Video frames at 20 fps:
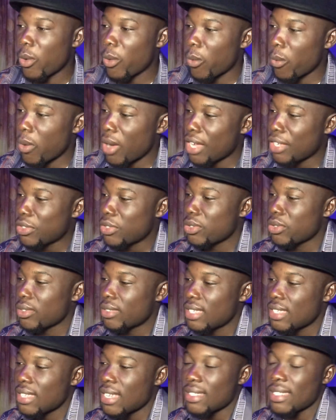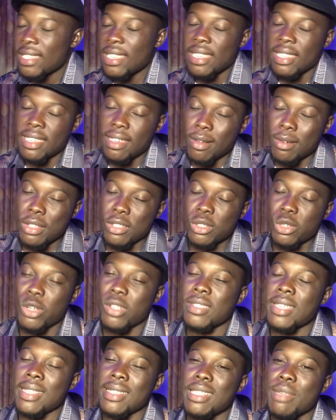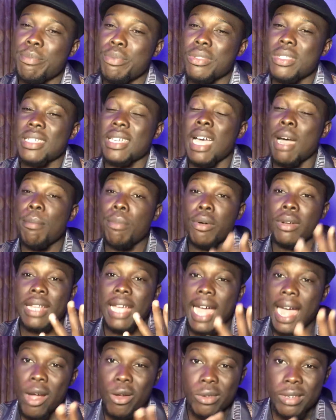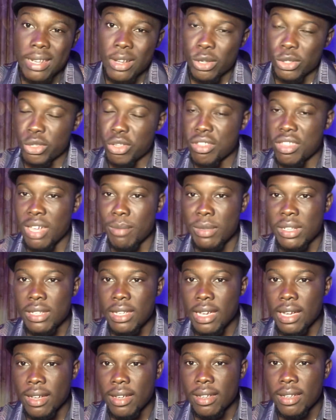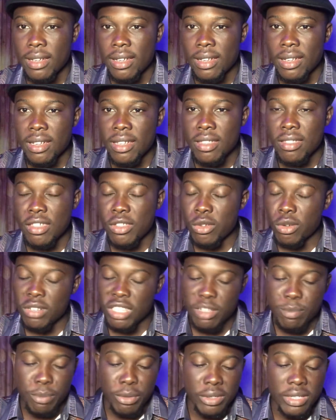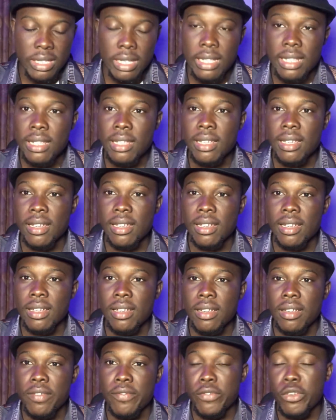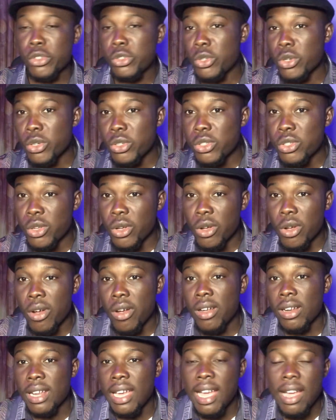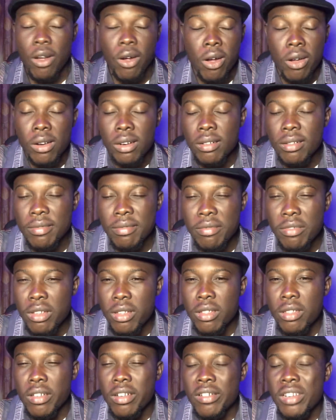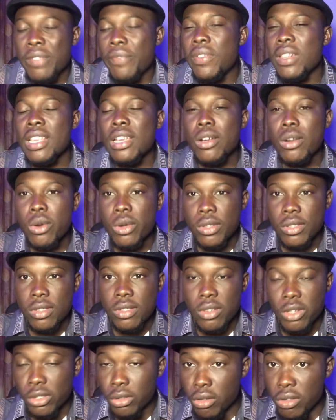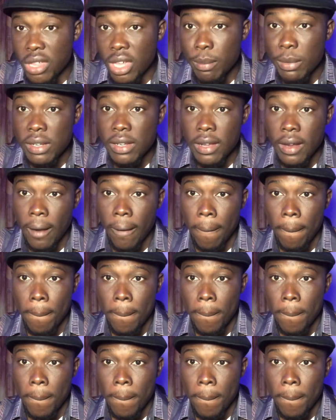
Once you notice that a girl is constantly putting her body out there on social media, she's always posting photos on revealing clothes on social media,